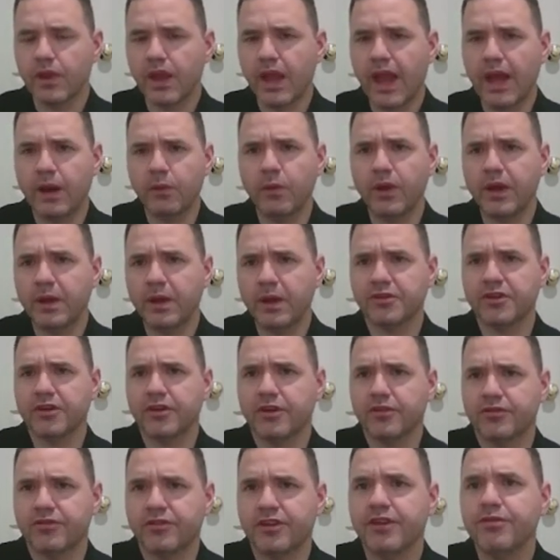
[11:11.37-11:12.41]
And we
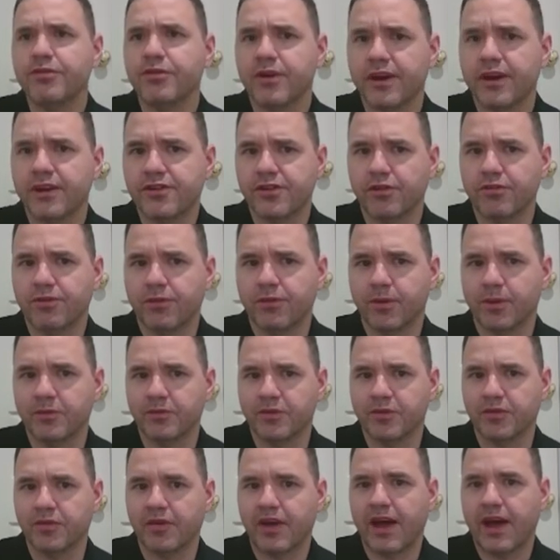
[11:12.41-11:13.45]
observe differential forms
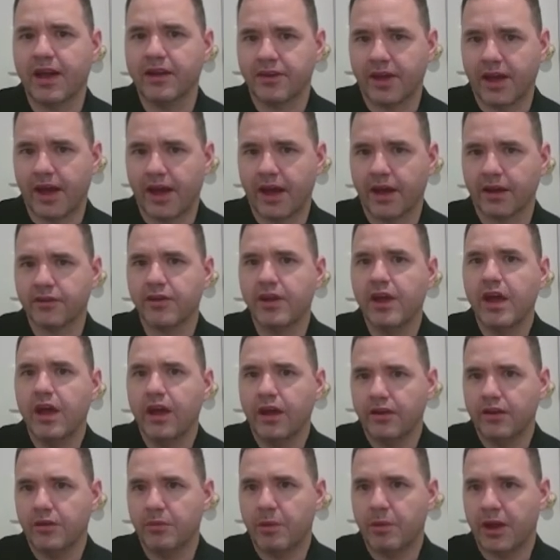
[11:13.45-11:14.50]
of contact
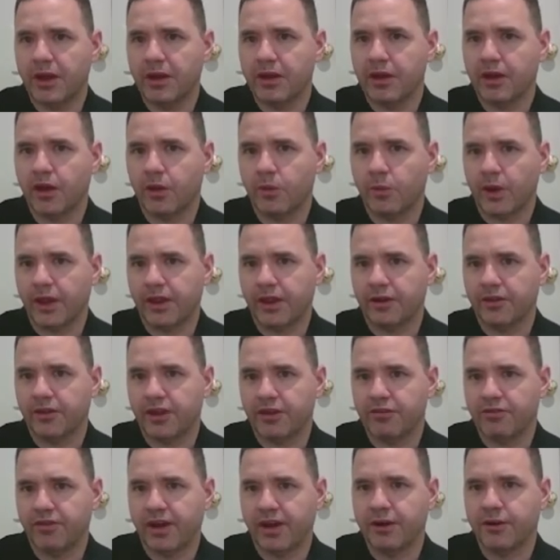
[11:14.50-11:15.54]
depending on whether
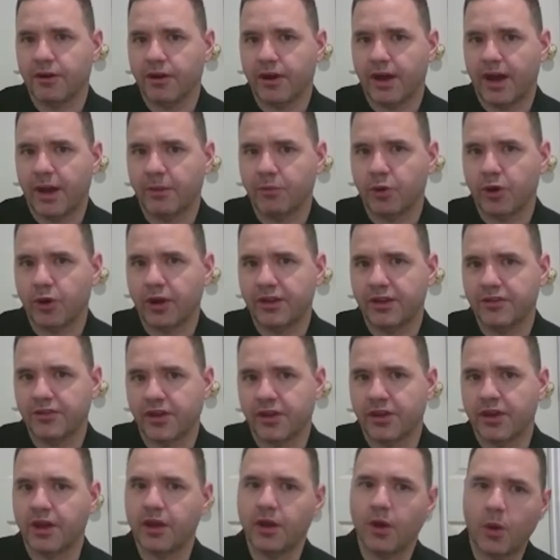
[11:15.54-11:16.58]
the vendor operates
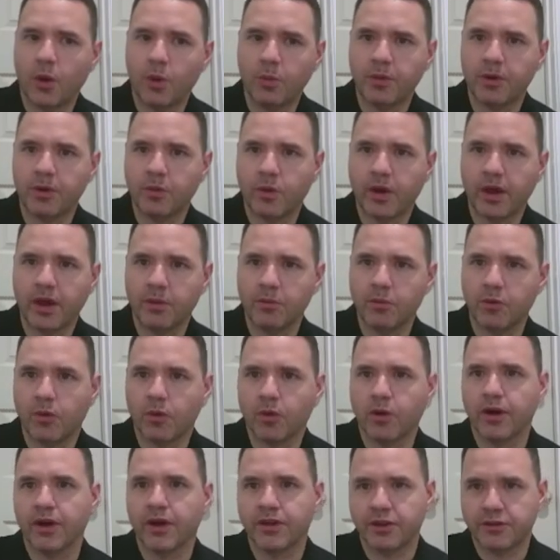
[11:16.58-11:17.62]
on the open web
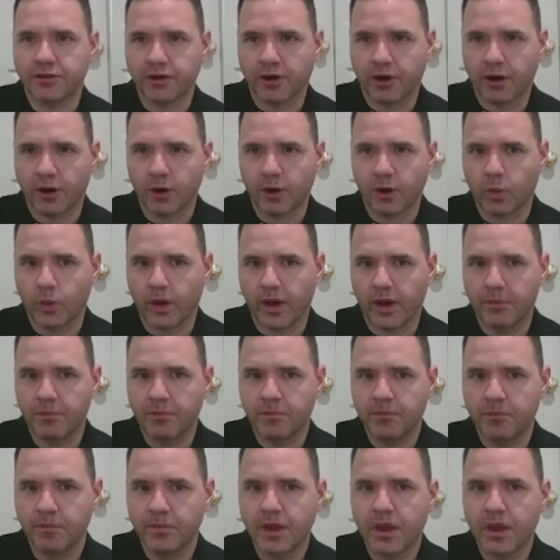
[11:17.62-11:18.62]
or on the dark web.